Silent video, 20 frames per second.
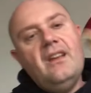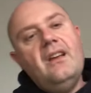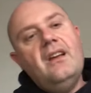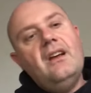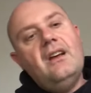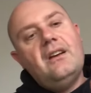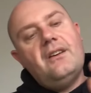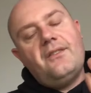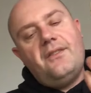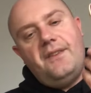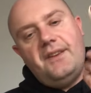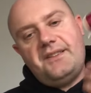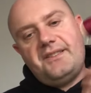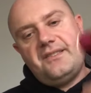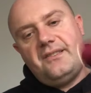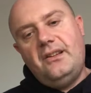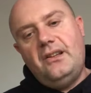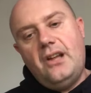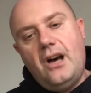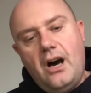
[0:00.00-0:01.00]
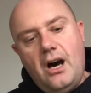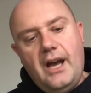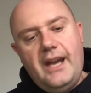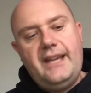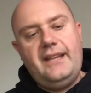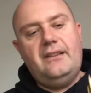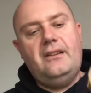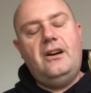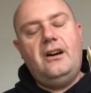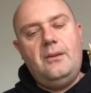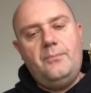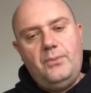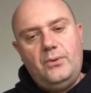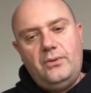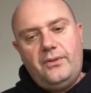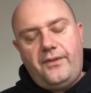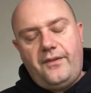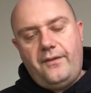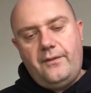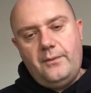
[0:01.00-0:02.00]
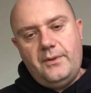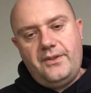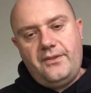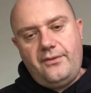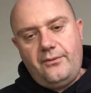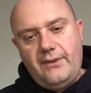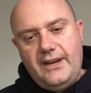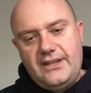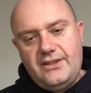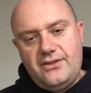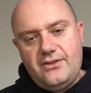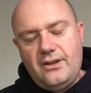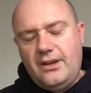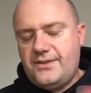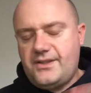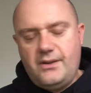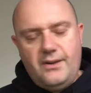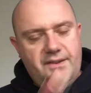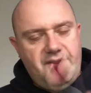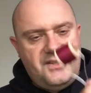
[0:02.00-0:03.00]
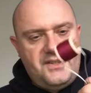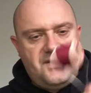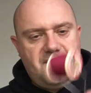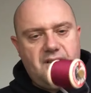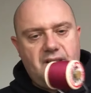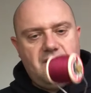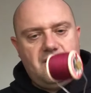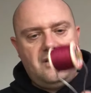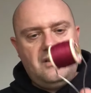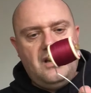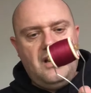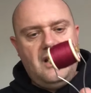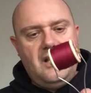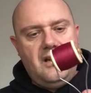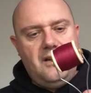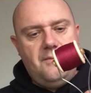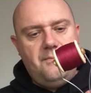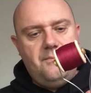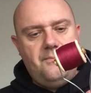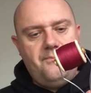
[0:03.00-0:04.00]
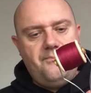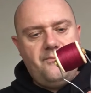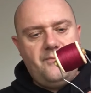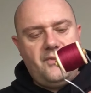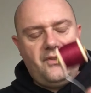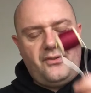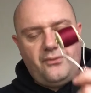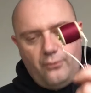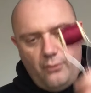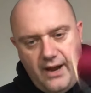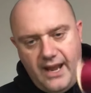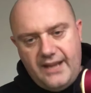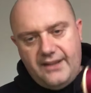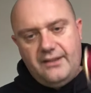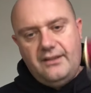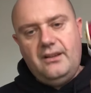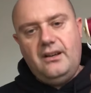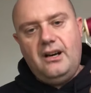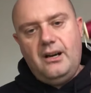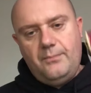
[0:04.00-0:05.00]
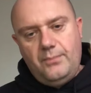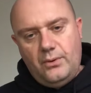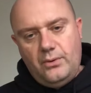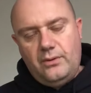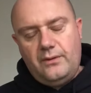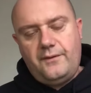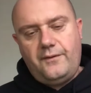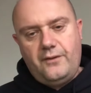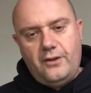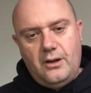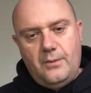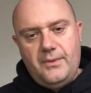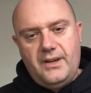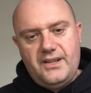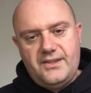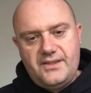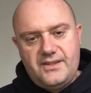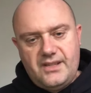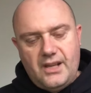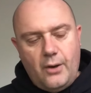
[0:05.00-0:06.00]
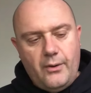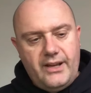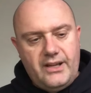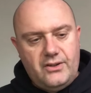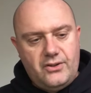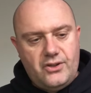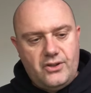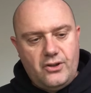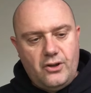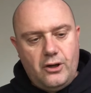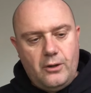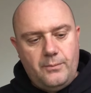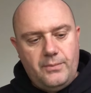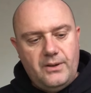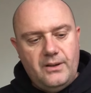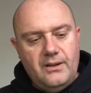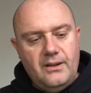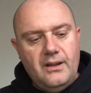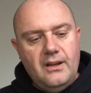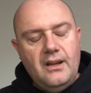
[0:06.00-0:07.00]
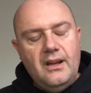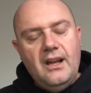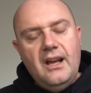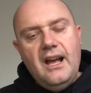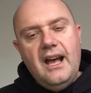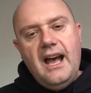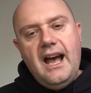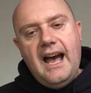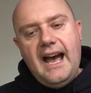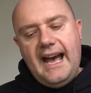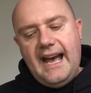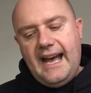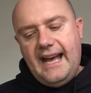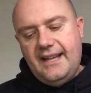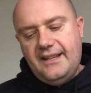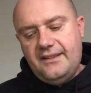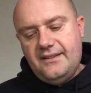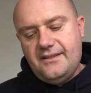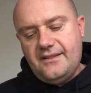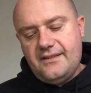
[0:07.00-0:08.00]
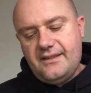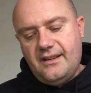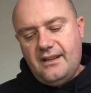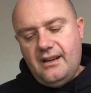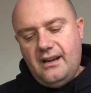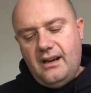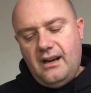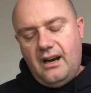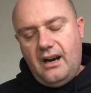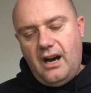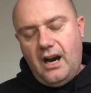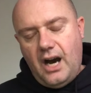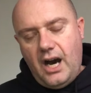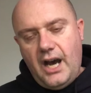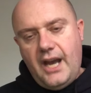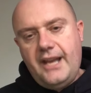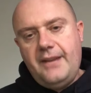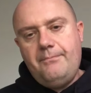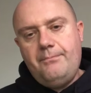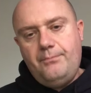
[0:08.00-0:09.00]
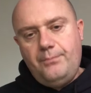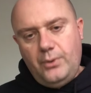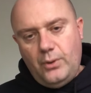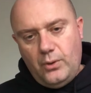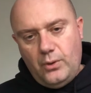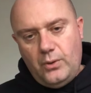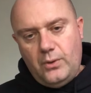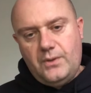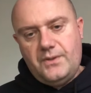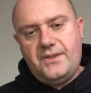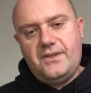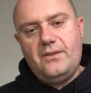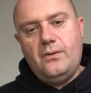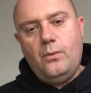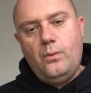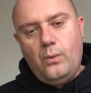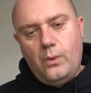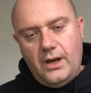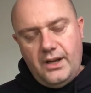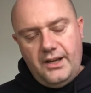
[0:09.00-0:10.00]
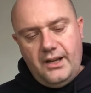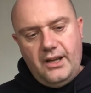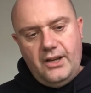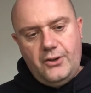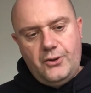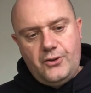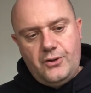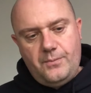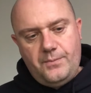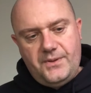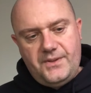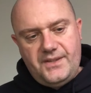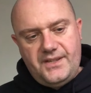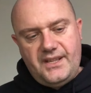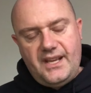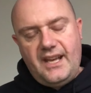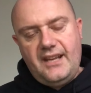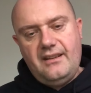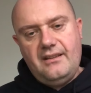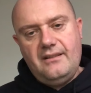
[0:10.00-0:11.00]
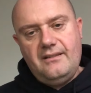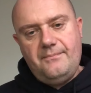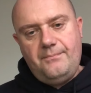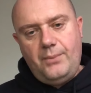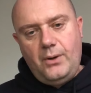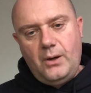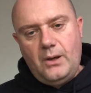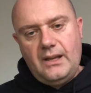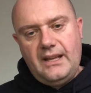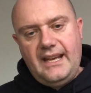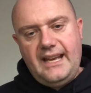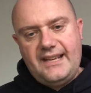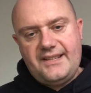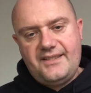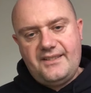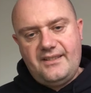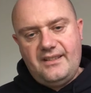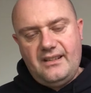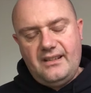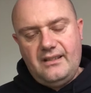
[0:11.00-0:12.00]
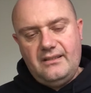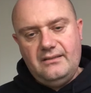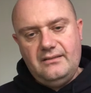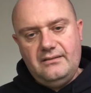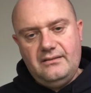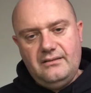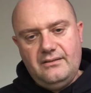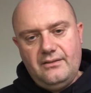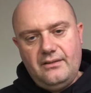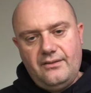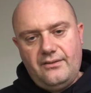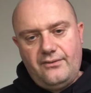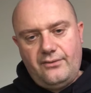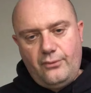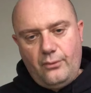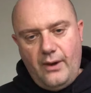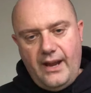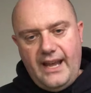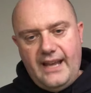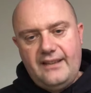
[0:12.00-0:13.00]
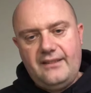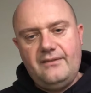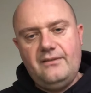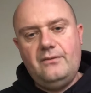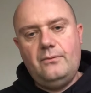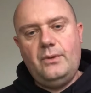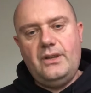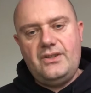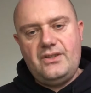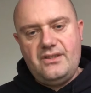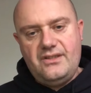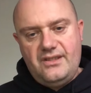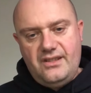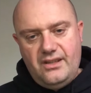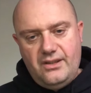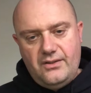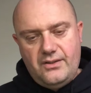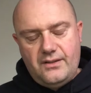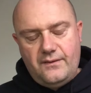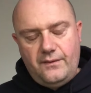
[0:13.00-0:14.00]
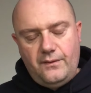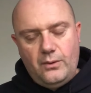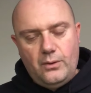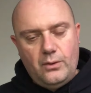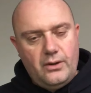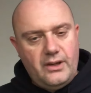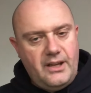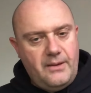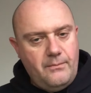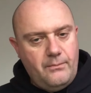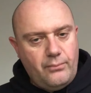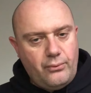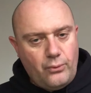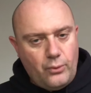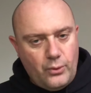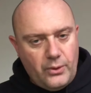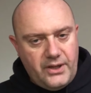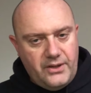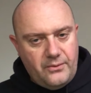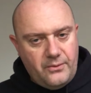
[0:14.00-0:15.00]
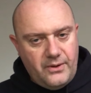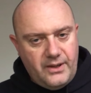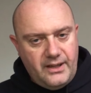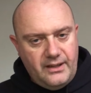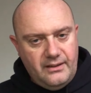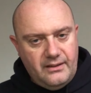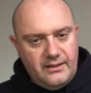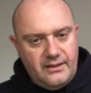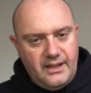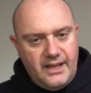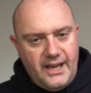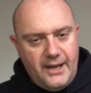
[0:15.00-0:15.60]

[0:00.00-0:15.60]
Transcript: this line I bought from a thread, sorry, this thread I bought from a sewing shop, and I bought 100% polyester thread, which is used for embroidery, yeah?